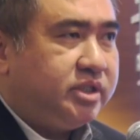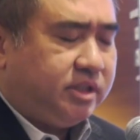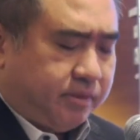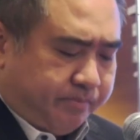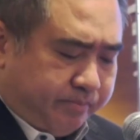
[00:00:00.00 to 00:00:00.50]

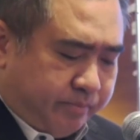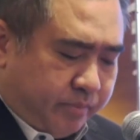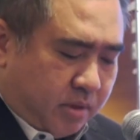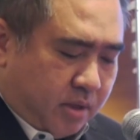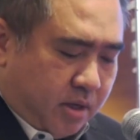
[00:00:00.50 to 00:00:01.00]
us.
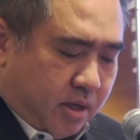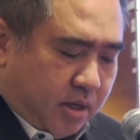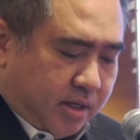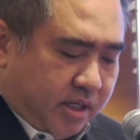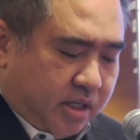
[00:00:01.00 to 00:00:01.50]

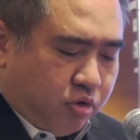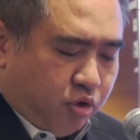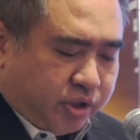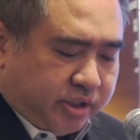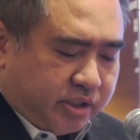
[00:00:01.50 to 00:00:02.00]
Ladies
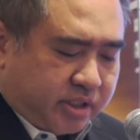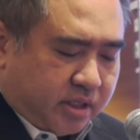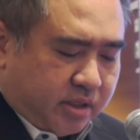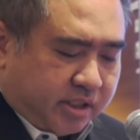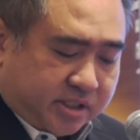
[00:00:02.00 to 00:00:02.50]
coach is just
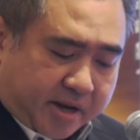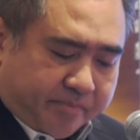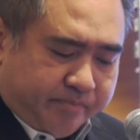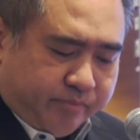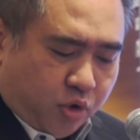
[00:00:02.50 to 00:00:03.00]
a start.
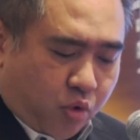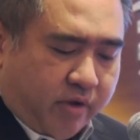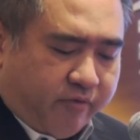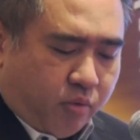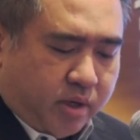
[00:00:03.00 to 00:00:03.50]

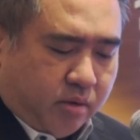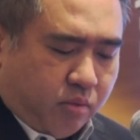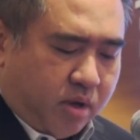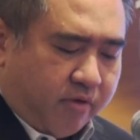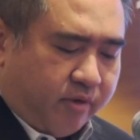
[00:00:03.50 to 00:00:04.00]
Going forward,
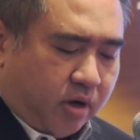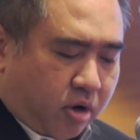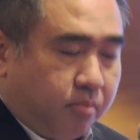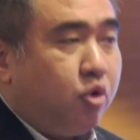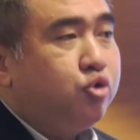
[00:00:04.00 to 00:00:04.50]
we have a
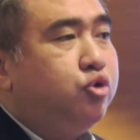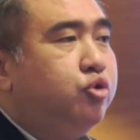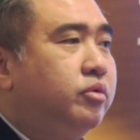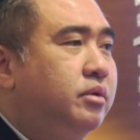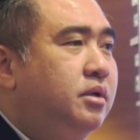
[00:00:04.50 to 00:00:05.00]
lot more to
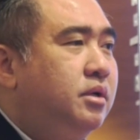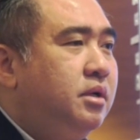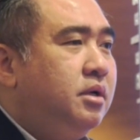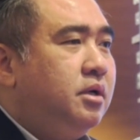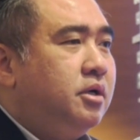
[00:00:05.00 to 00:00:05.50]
do.
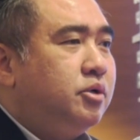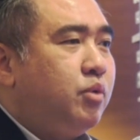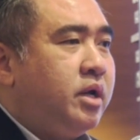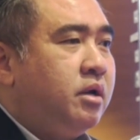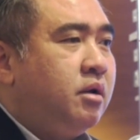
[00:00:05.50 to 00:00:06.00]

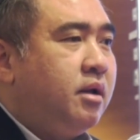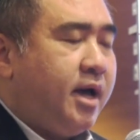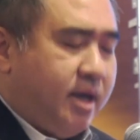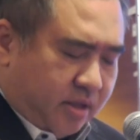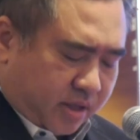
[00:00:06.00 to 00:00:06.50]
When
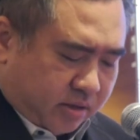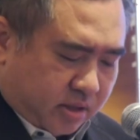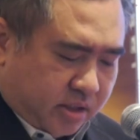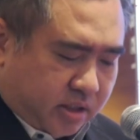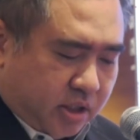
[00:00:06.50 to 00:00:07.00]
I
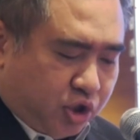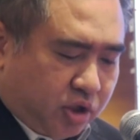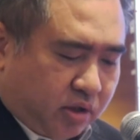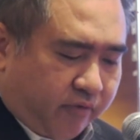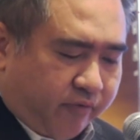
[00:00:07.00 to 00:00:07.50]
started this
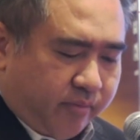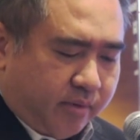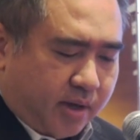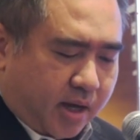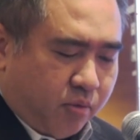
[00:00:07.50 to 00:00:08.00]
initiative,
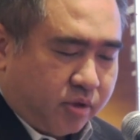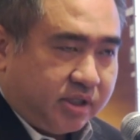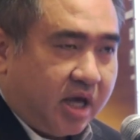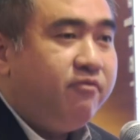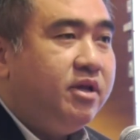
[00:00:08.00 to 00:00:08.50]
I
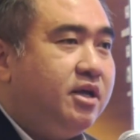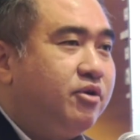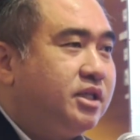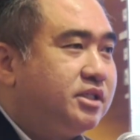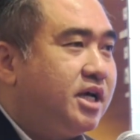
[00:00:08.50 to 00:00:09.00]
was heavily
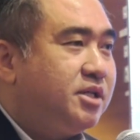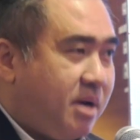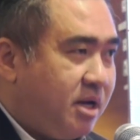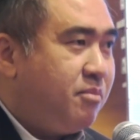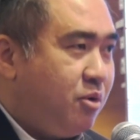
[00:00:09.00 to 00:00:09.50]
criticized
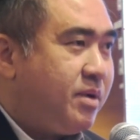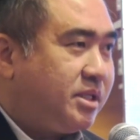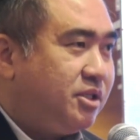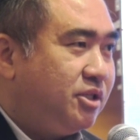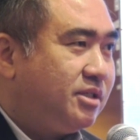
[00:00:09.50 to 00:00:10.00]
by the male
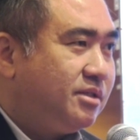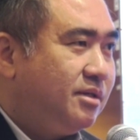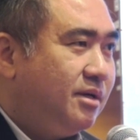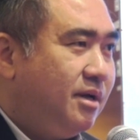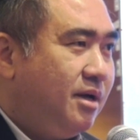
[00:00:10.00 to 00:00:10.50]
passengers
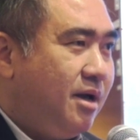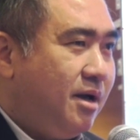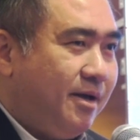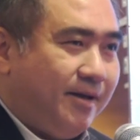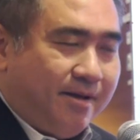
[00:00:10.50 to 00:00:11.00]

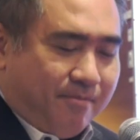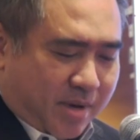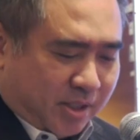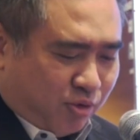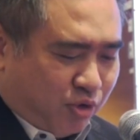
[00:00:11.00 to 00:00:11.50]

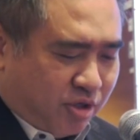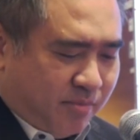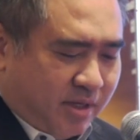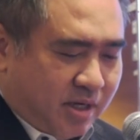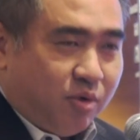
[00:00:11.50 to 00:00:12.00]
my social
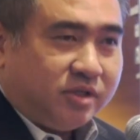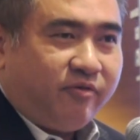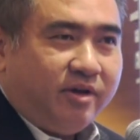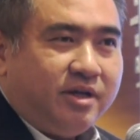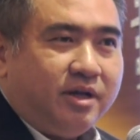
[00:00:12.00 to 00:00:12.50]
media was
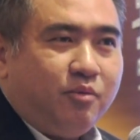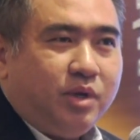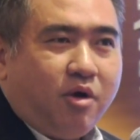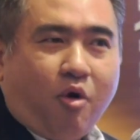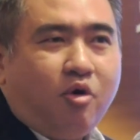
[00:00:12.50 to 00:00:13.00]
flooded
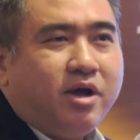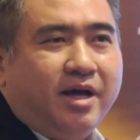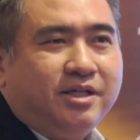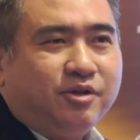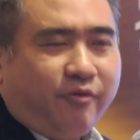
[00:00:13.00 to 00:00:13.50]
with all
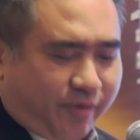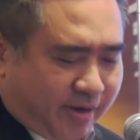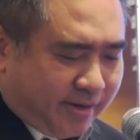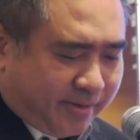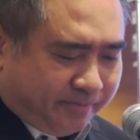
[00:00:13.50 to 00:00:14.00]
kinds of
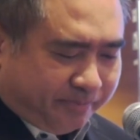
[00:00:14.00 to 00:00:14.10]
uh,